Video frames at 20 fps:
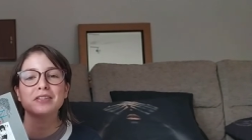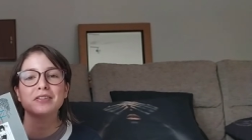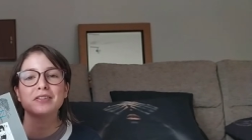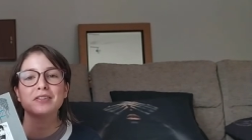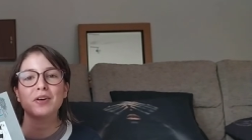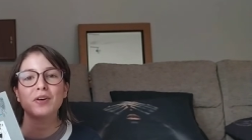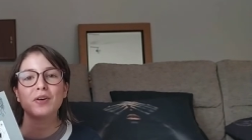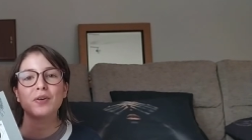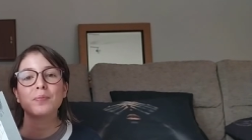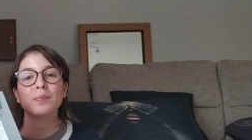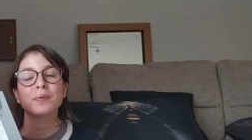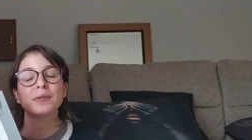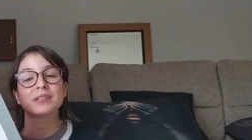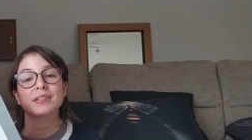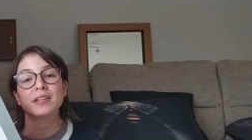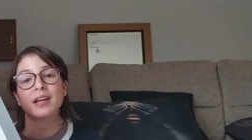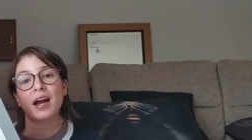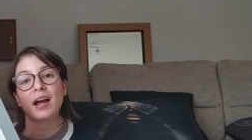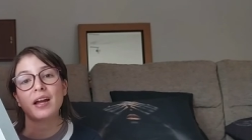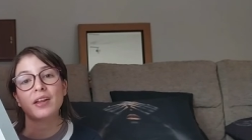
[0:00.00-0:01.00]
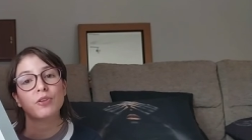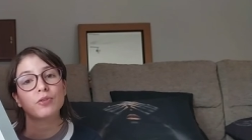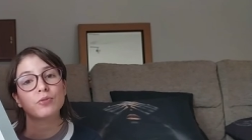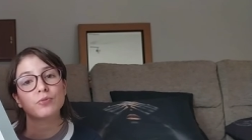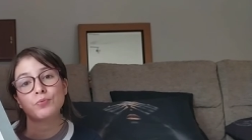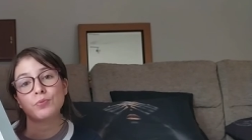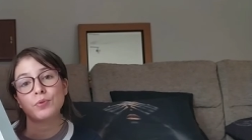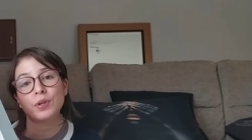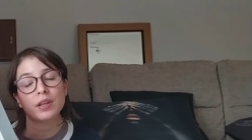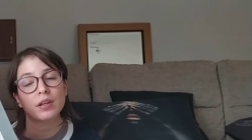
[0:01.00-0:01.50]
So, but I don't
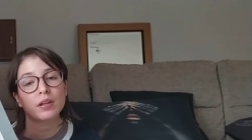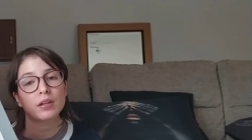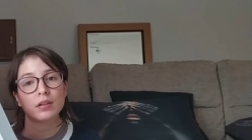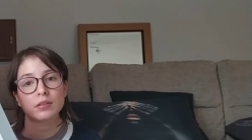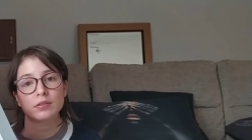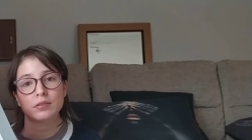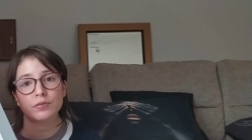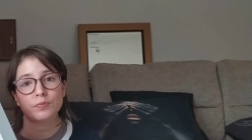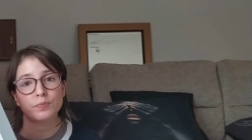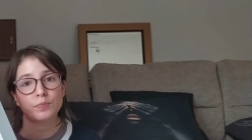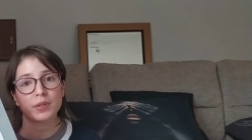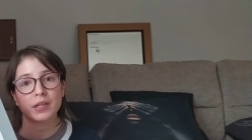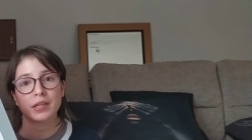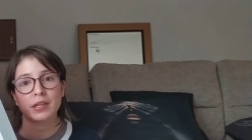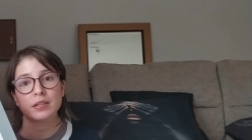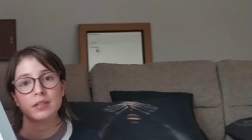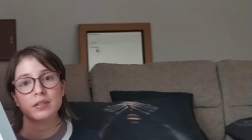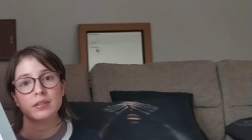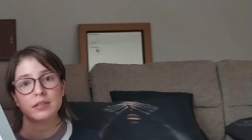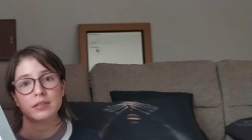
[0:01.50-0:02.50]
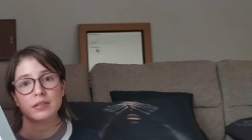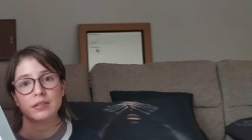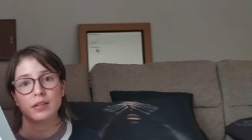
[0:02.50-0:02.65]
read a lot of plays.